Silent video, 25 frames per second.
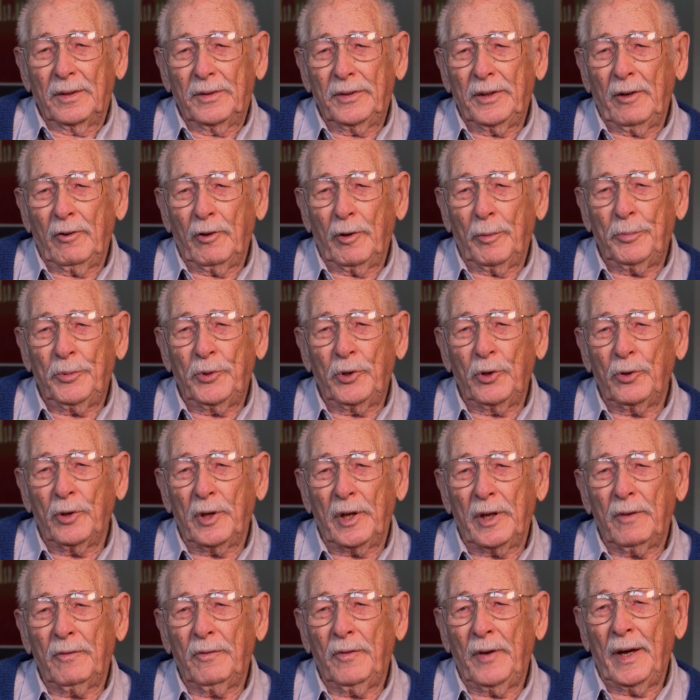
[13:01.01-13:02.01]

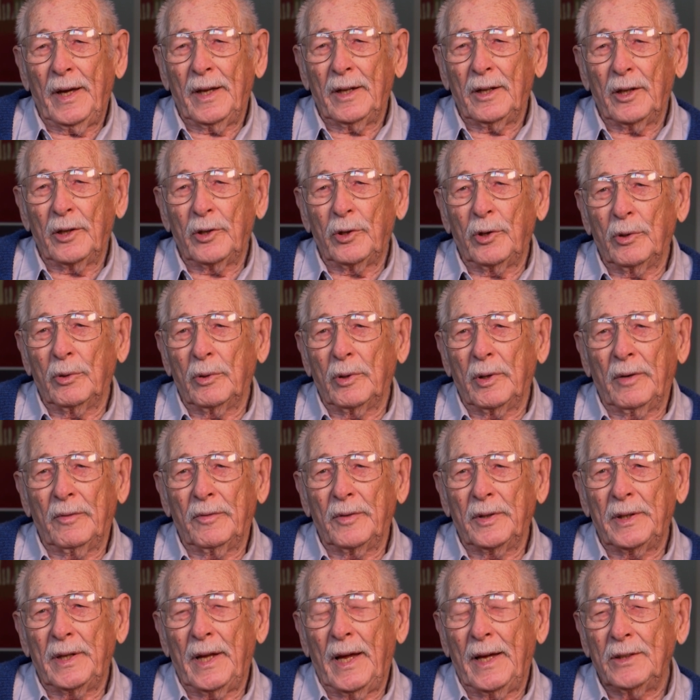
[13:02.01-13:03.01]
therapeutic value
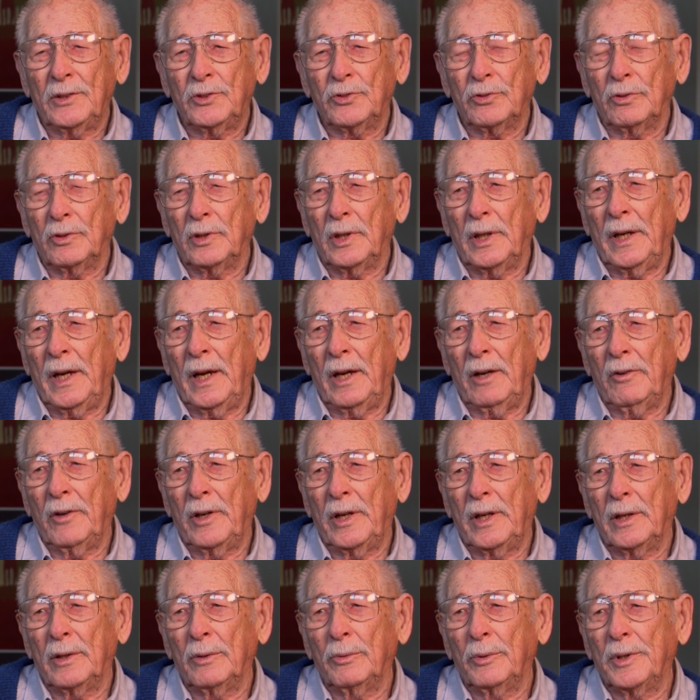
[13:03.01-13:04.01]
of a natural
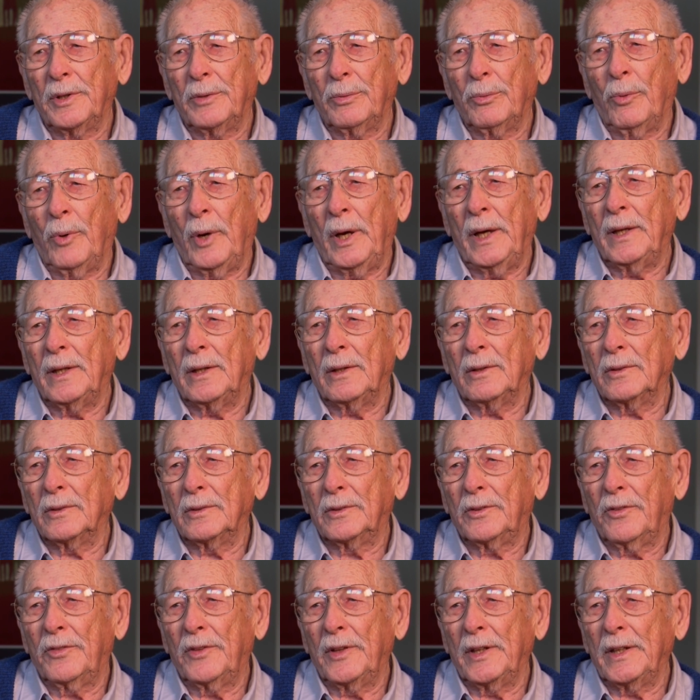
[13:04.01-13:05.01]
area with wild
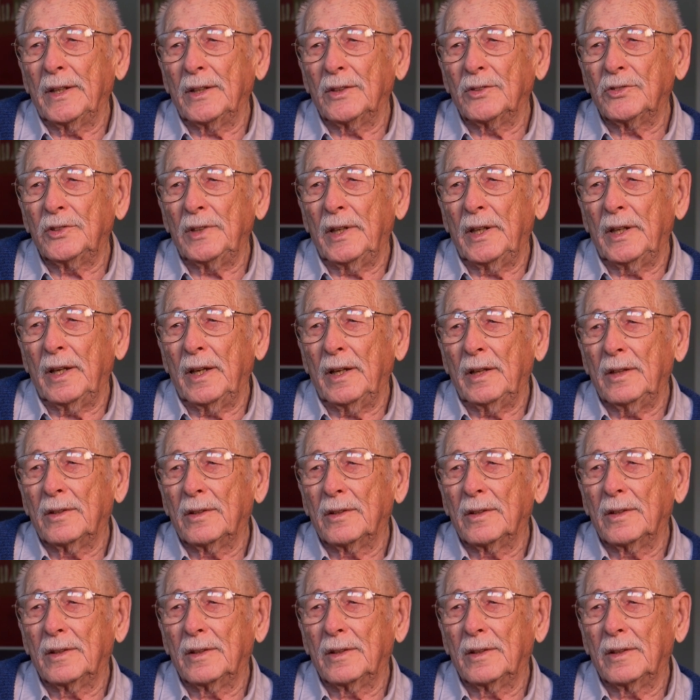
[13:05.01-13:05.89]
things in it.